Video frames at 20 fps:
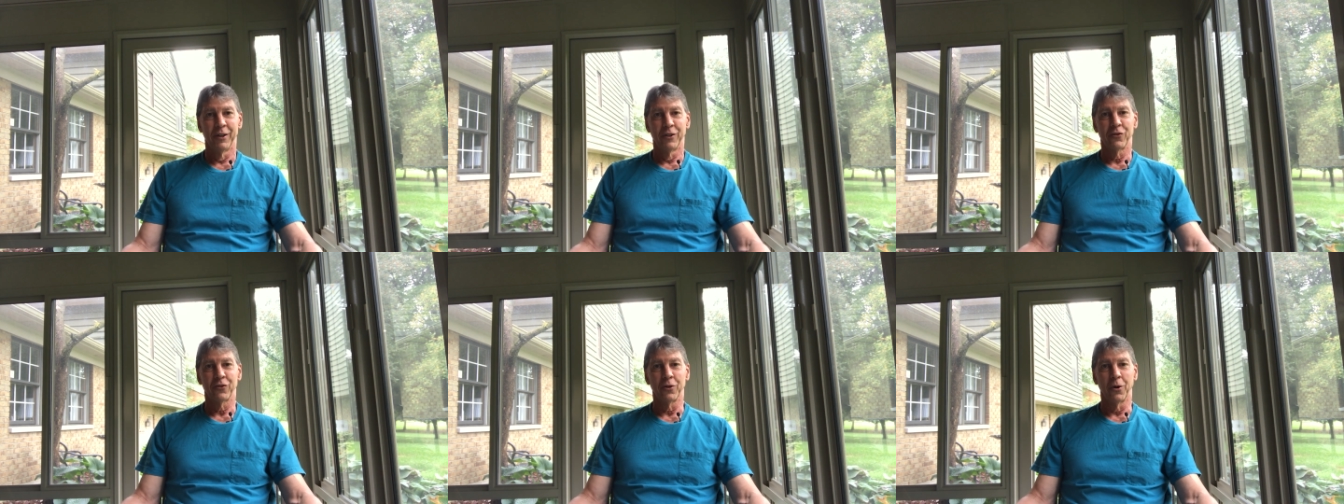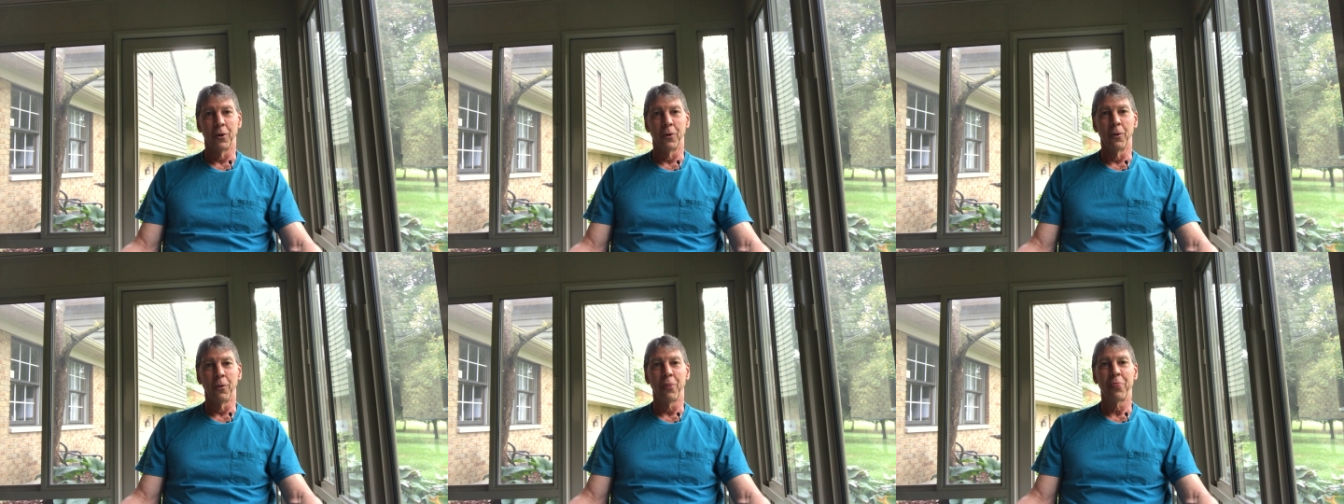
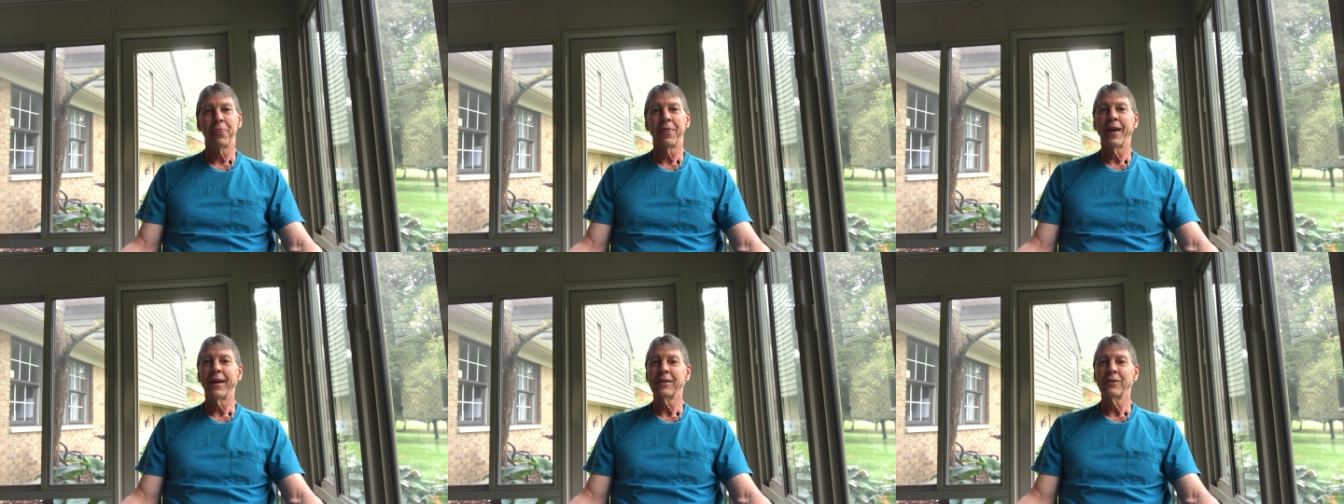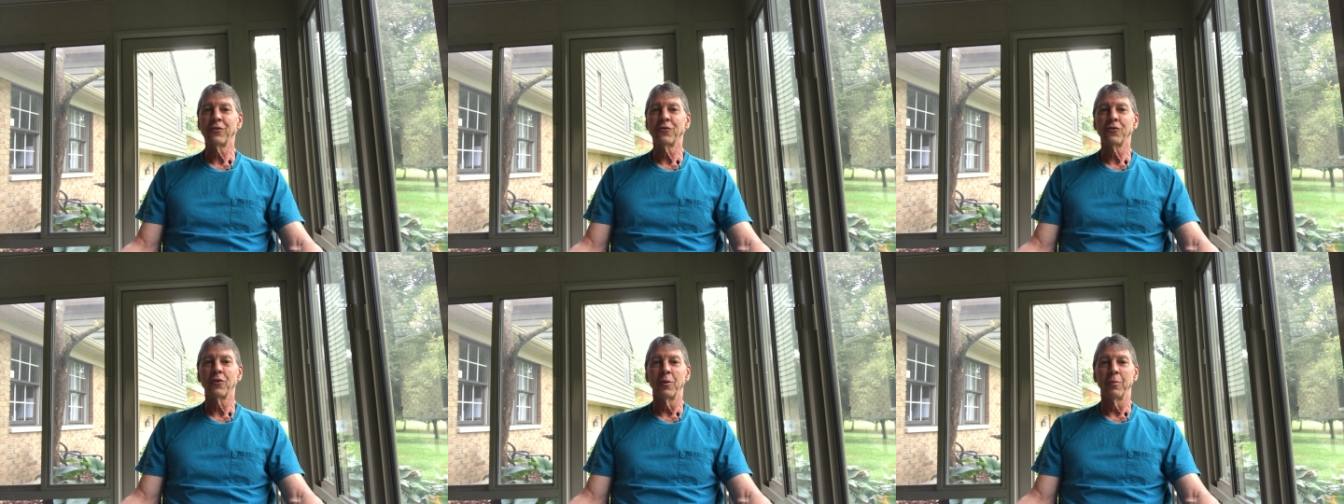So
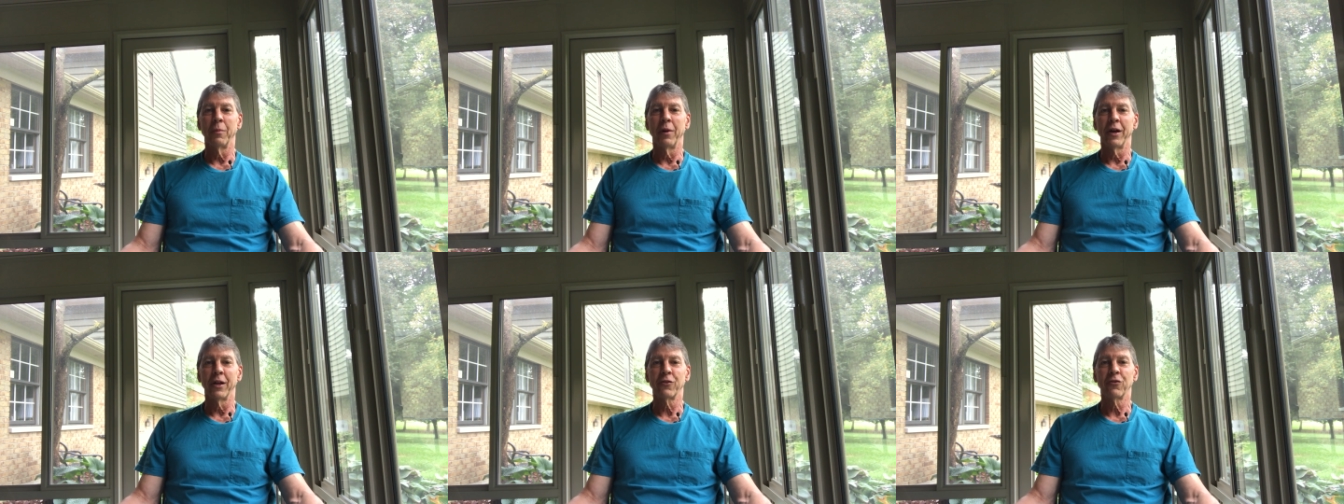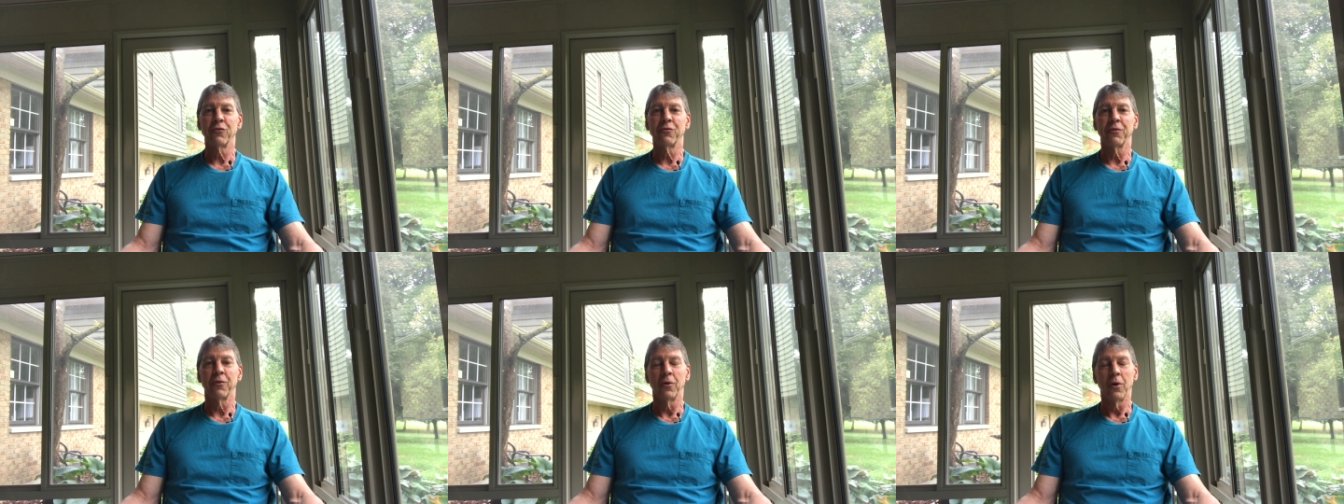thanks so
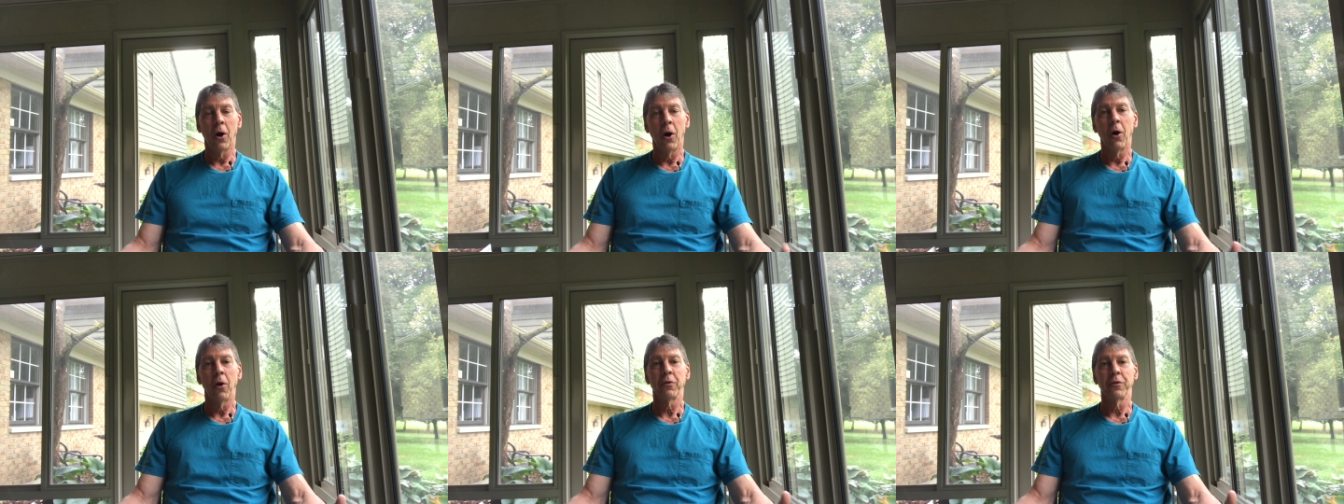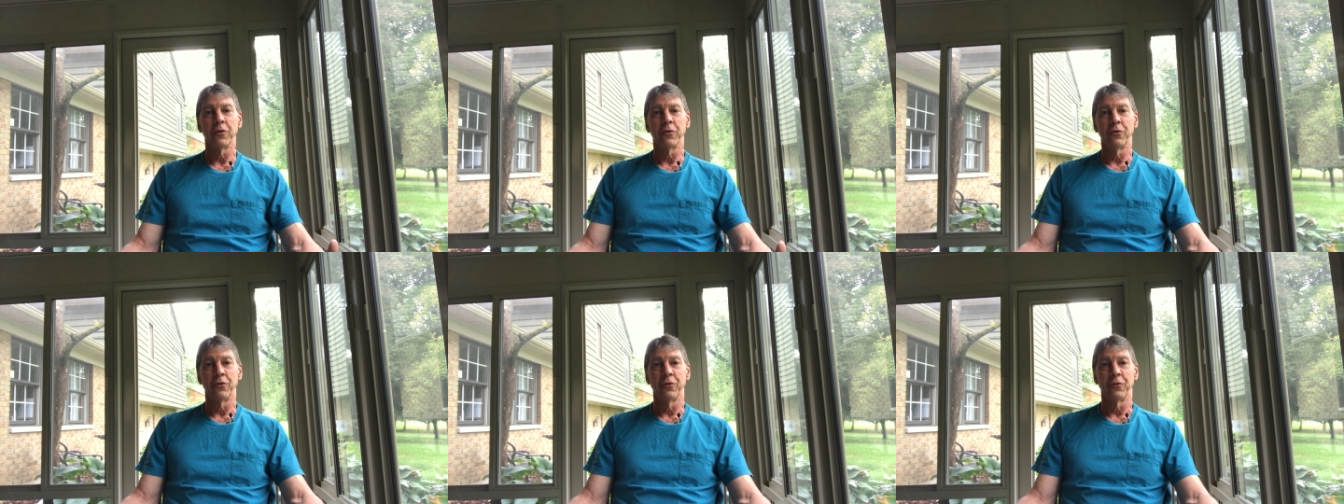much for all
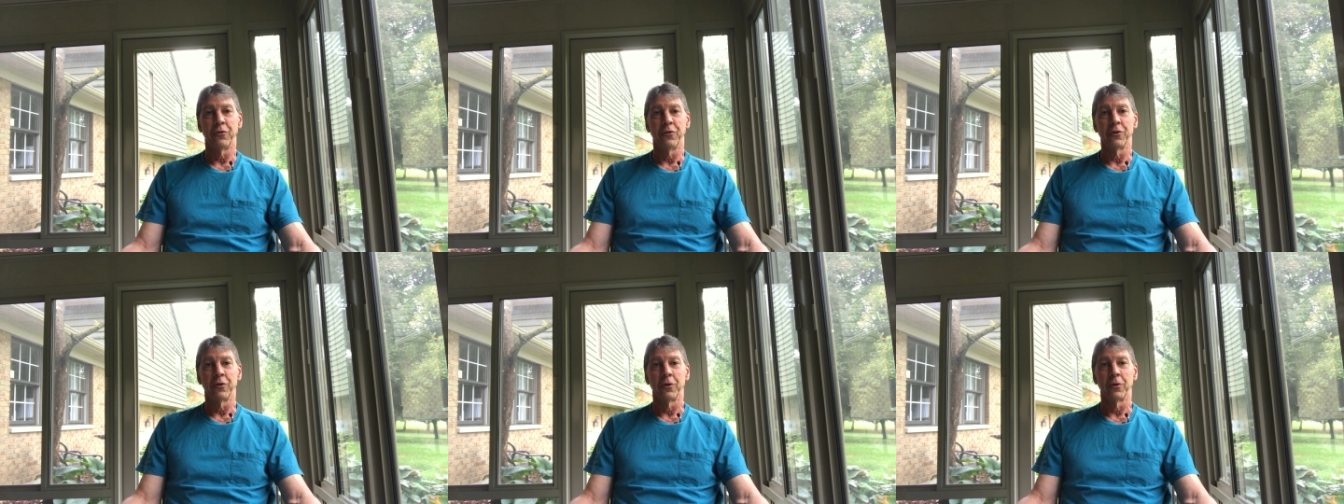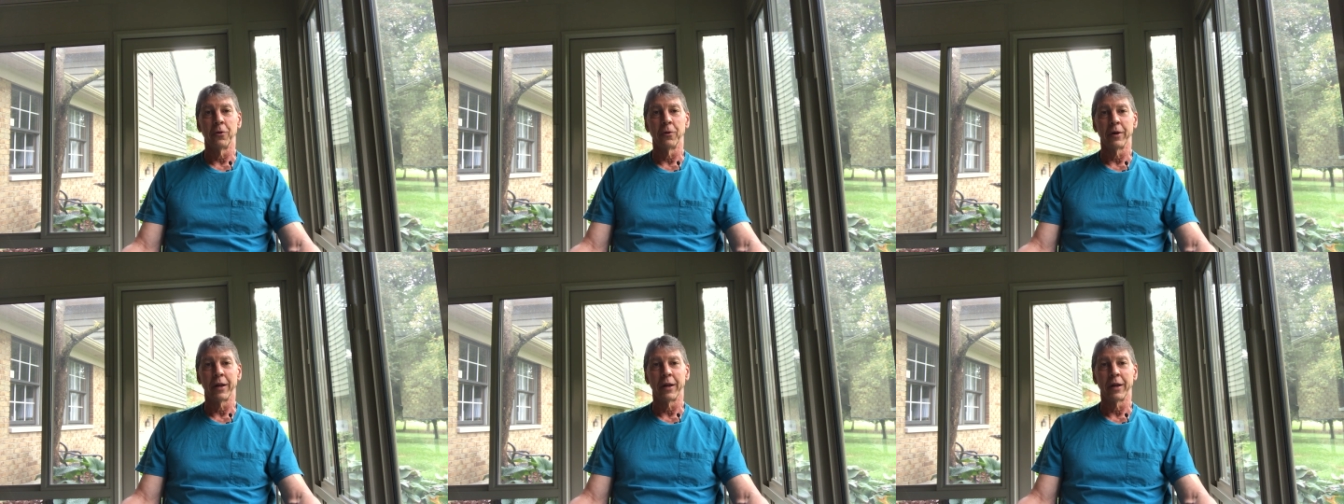that you do,